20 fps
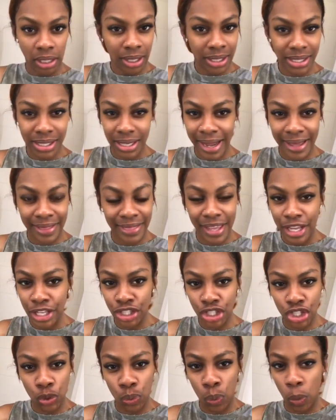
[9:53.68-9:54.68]
Looks like
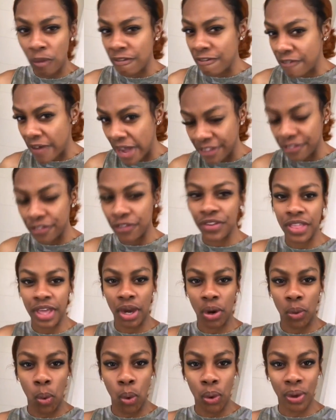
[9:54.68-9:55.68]
these two will fight for
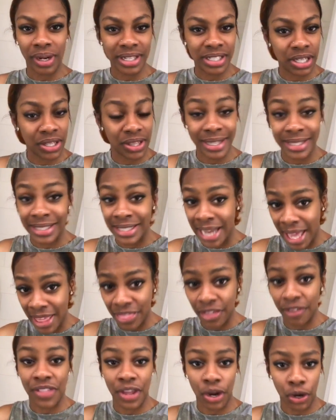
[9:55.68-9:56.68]
that award until the
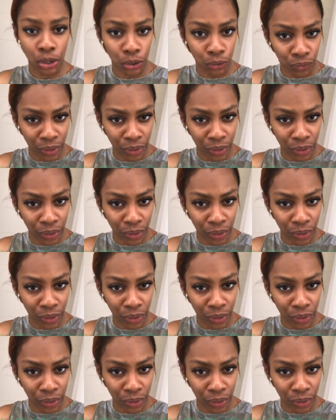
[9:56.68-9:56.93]
death of their